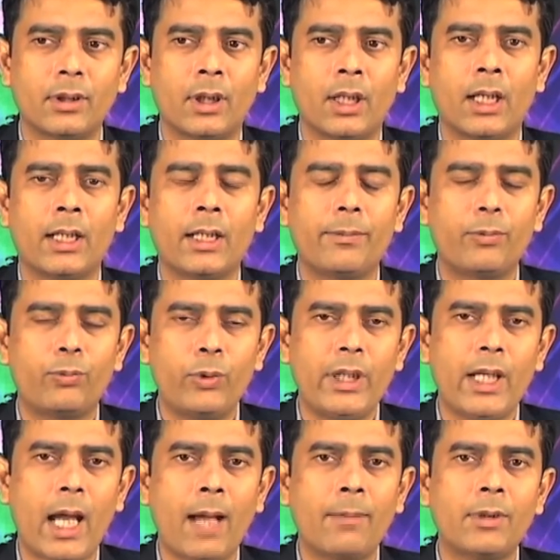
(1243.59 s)
If
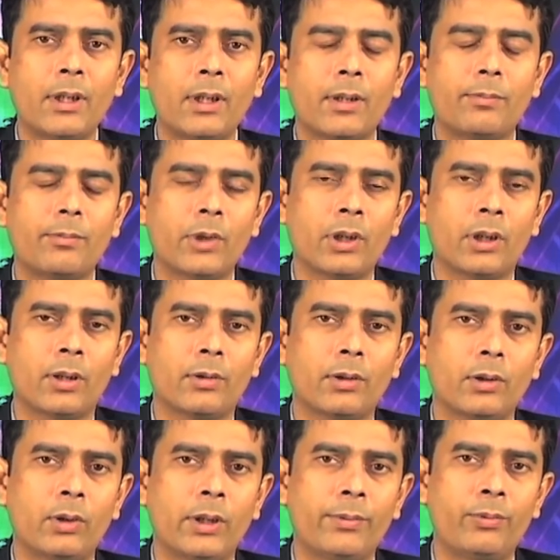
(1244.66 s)
we have the
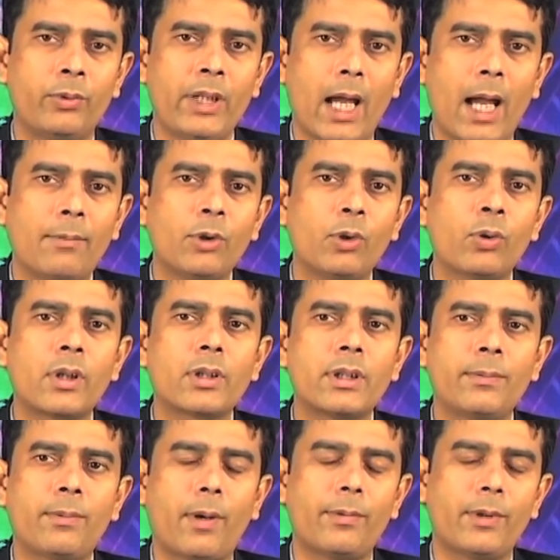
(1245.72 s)

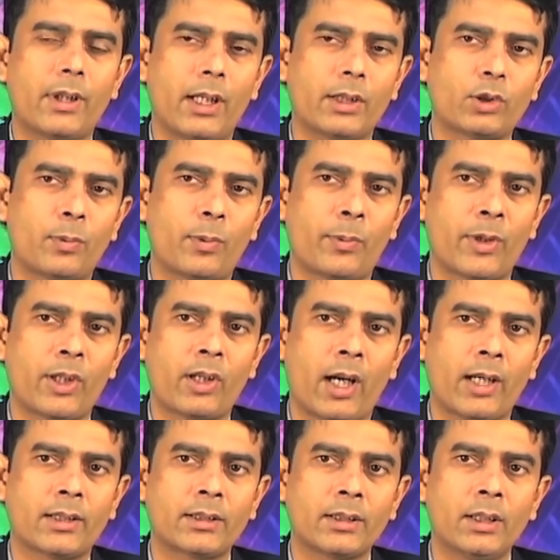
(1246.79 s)
ownership of intellectual property
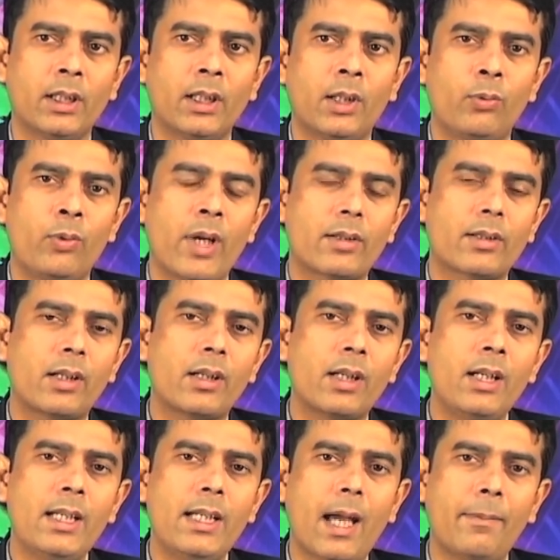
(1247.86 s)
rights, we are
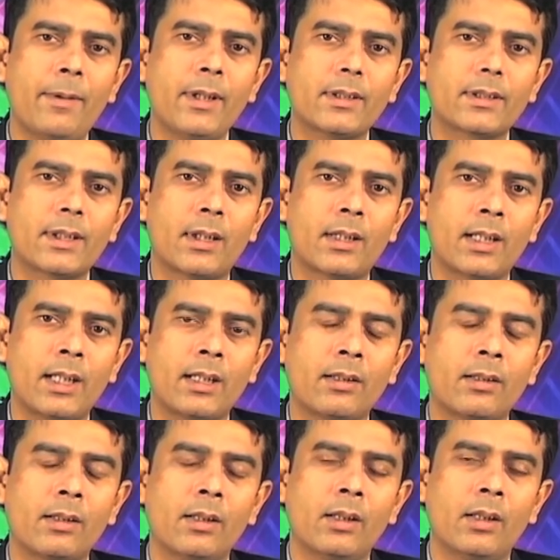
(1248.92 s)
certainly having certain